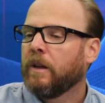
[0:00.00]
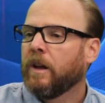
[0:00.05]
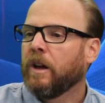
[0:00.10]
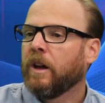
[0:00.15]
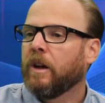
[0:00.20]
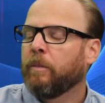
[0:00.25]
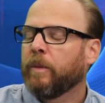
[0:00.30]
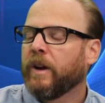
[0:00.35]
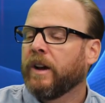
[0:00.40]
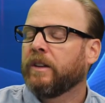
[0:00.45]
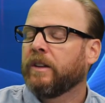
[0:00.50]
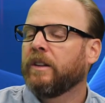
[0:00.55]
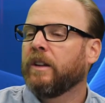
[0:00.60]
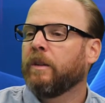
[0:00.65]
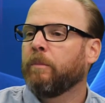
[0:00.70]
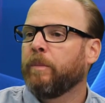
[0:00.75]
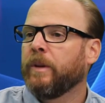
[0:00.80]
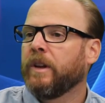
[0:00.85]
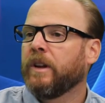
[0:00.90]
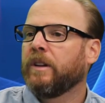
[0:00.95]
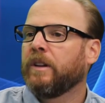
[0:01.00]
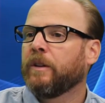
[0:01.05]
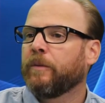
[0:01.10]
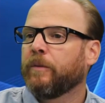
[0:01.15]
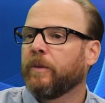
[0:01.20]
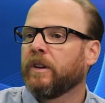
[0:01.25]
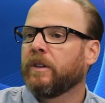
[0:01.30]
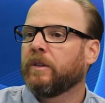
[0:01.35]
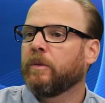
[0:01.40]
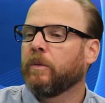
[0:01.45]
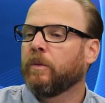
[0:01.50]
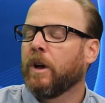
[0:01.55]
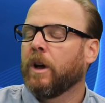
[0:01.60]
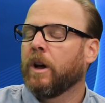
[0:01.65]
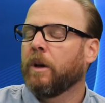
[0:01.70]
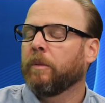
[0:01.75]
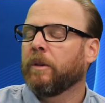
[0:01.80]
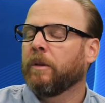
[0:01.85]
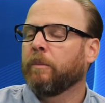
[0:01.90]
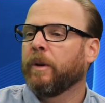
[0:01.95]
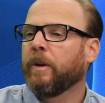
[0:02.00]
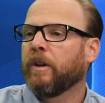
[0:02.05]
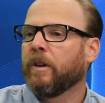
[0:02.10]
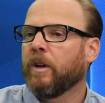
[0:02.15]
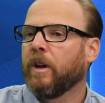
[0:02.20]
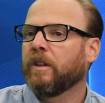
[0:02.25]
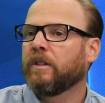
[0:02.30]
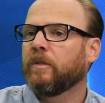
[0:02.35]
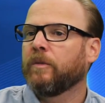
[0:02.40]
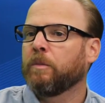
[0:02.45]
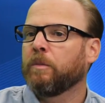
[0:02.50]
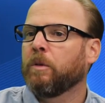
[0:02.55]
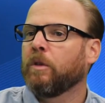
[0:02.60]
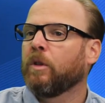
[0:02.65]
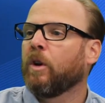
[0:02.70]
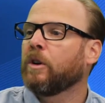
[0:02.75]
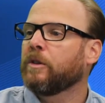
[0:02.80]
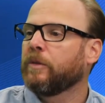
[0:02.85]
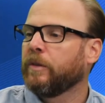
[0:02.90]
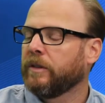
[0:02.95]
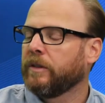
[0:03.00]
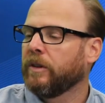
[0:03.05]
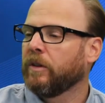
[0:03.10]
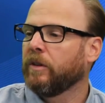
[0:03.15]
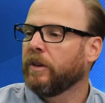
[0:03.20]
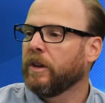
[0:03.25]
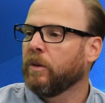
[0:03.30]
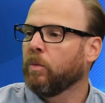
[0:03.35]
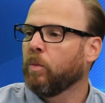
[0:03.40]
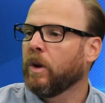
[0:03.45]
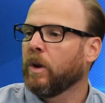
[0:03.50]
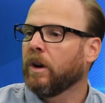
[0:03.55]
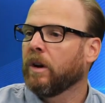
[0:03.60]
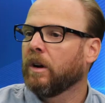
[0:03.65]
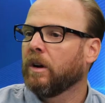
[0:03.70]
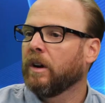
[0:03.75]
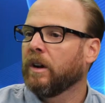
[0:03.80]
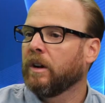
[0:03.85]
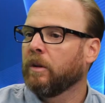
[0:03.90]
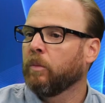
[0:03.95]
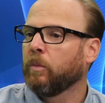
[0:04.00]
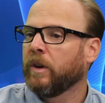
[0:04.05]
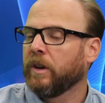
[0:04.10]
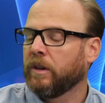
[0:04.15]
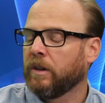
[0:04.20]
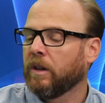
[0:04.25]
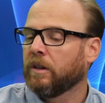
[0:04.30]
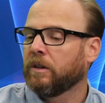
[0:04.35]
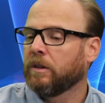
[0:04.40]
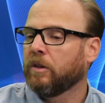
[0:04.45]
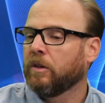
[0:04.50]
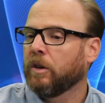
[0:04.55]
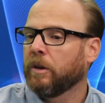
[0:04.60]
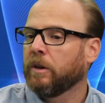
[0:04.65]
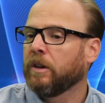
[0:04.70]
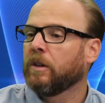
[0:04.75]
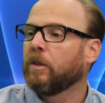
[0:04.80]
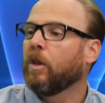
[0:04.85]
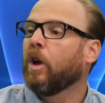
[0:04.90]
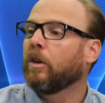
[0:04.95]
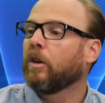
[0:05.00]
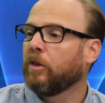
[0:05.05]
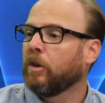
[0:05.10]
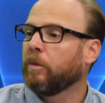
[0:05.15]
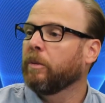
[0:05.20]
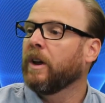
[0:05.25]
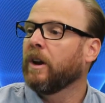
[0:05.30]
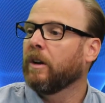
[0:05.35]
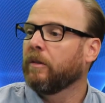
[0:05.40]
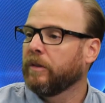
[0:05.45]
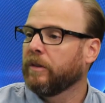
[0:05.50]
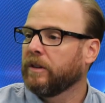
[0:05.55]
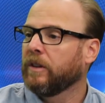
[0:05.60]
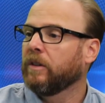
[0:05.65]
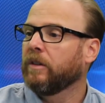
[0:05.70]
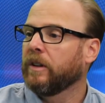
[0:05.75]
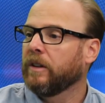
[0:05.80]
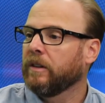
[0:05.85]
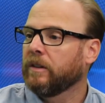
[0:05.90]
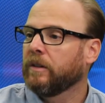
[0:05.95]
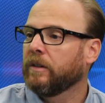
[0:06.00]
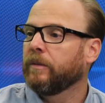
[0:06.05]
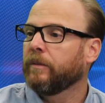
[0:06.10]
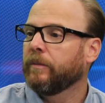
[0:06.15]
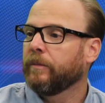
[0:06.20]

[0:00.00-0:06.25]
Um, but I see a big difference um, compared to us from a large facility where it, when it does turn into long-term care facilities.